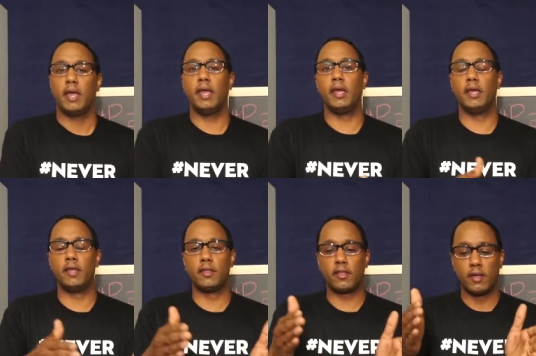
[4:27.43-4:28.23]

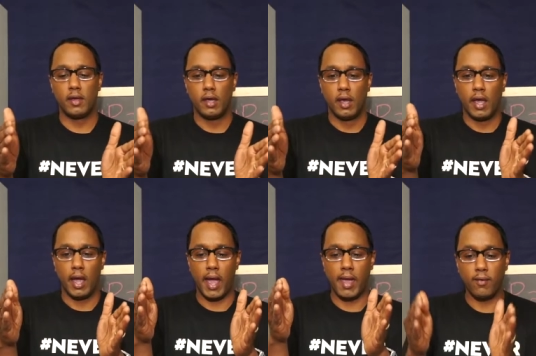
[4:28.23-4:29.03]
is
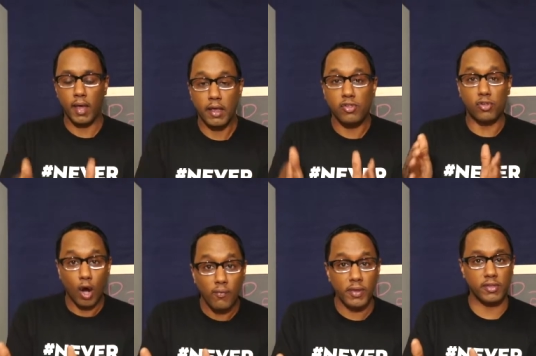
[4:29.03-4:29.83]
a
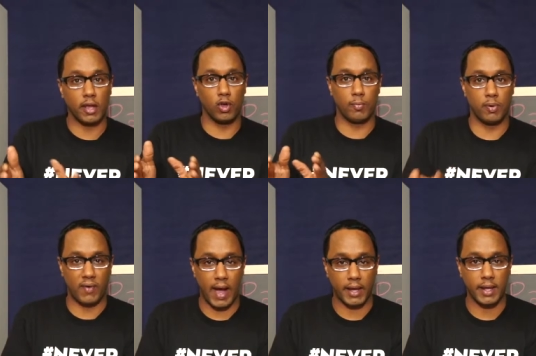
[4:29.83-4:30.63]
service that you're
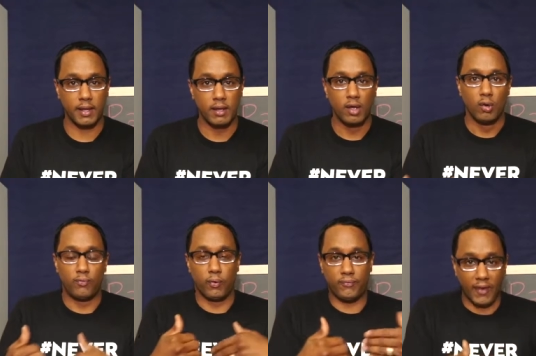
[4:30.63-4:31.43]
providing
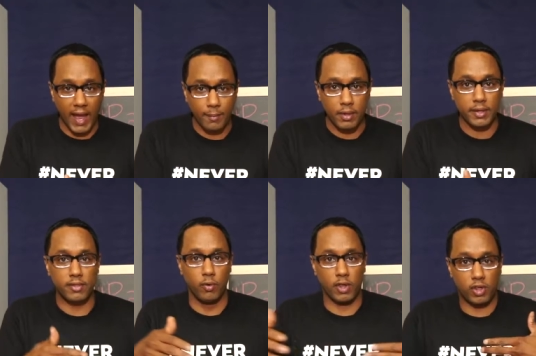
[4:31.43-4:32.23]
for families
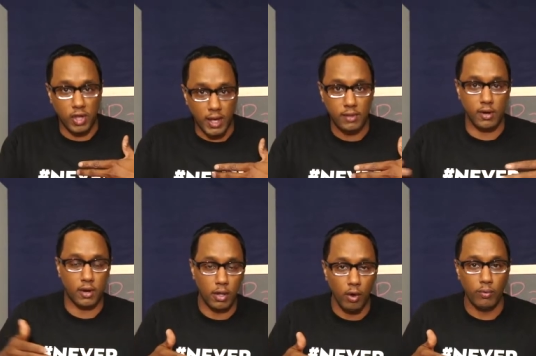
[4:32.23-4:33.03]
to exchange their
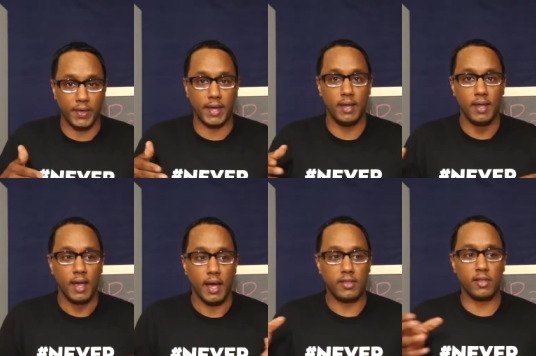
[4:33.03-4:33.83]
clothing.
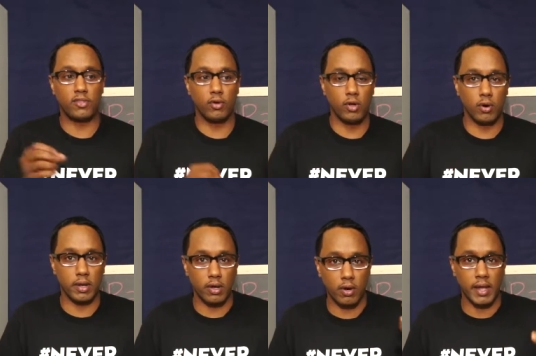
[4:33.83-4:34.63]
I said, so
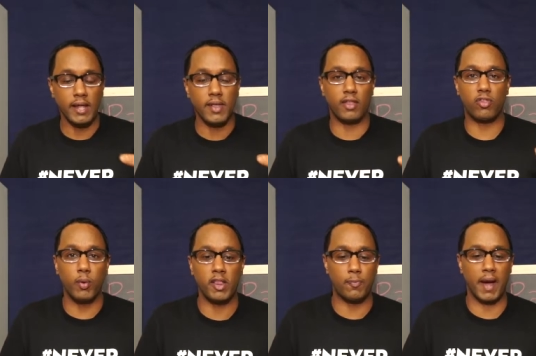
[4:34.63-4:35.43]
you're in that
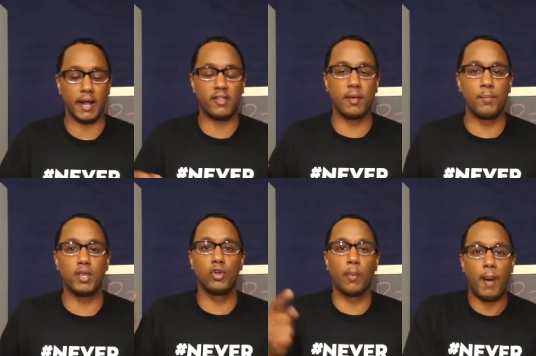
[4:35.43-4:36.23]
sweet spot. I said,
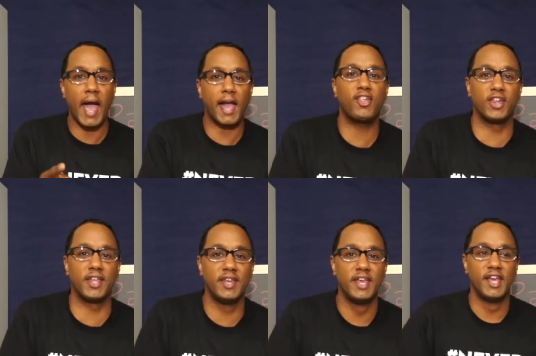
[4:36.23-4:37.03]
but your
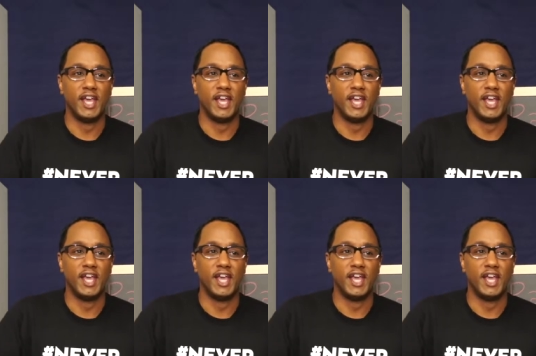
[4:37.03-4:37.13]
passion